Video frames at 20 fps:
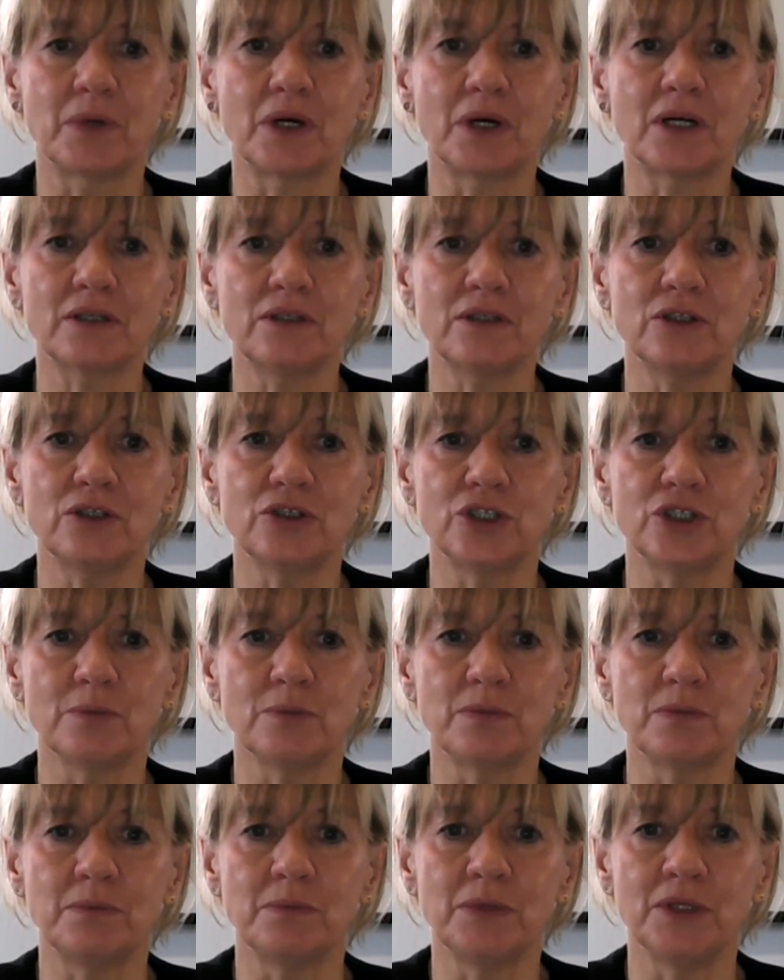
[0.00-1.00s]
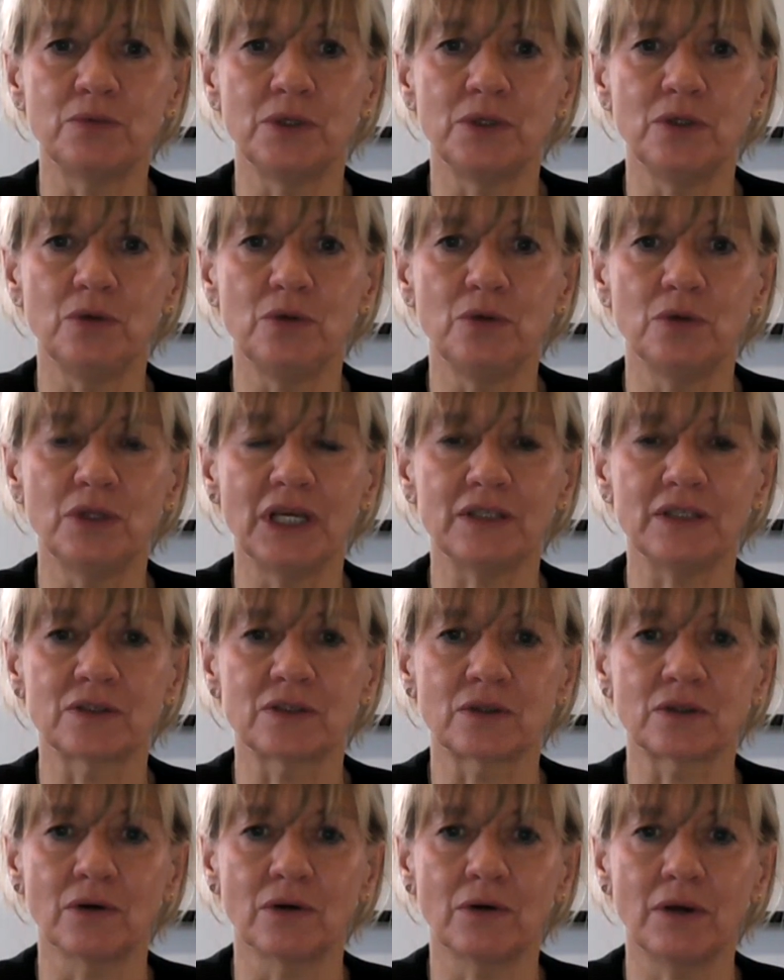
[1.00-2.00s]
partnership between
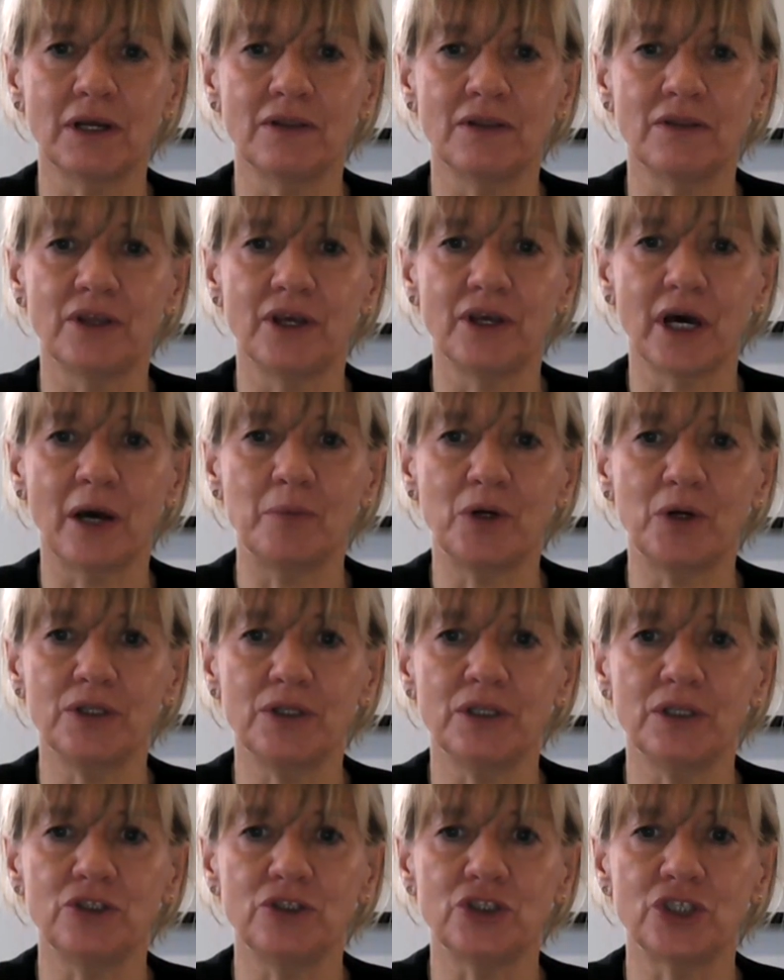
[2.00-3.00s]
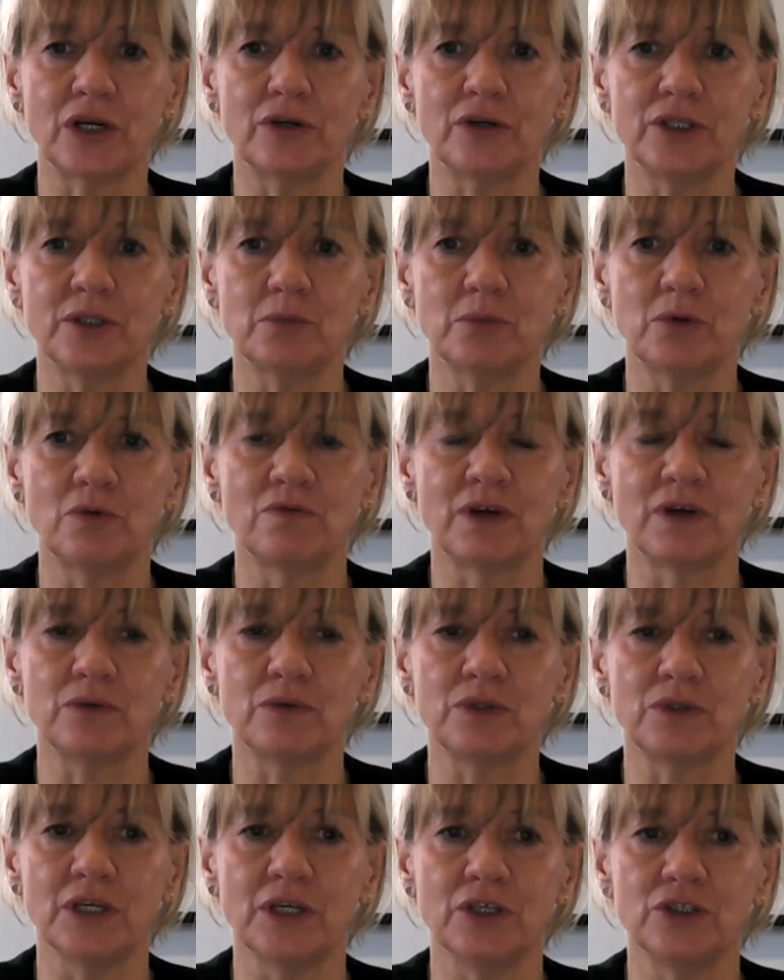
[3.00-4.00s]
UNESCO and the abrdn Charitable
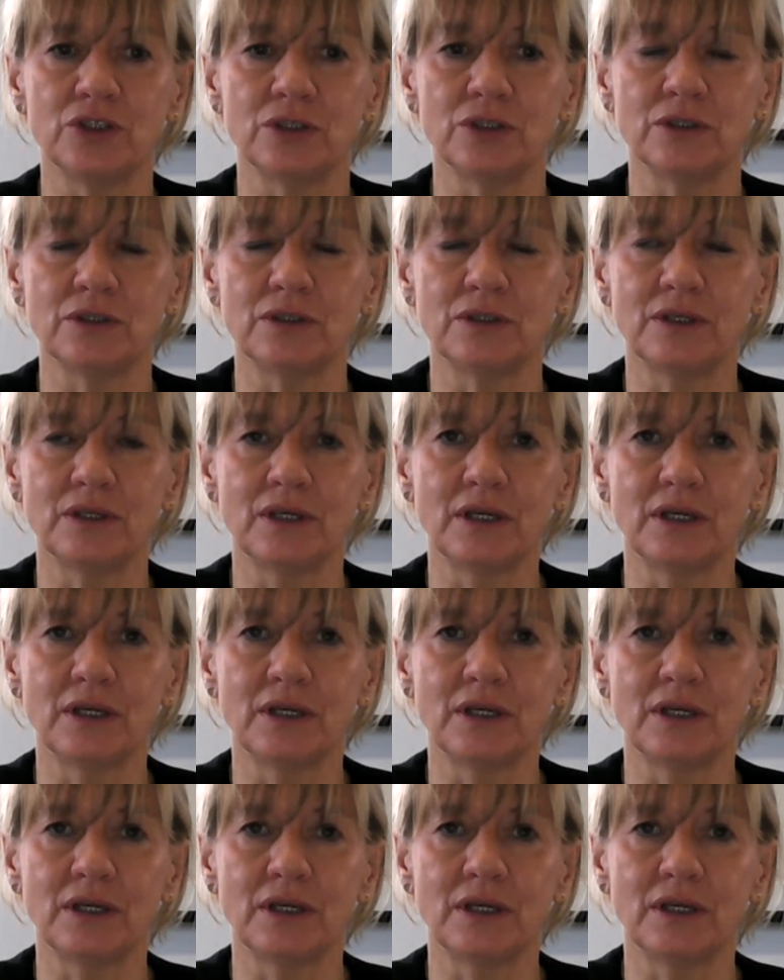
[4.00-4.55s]
Foundation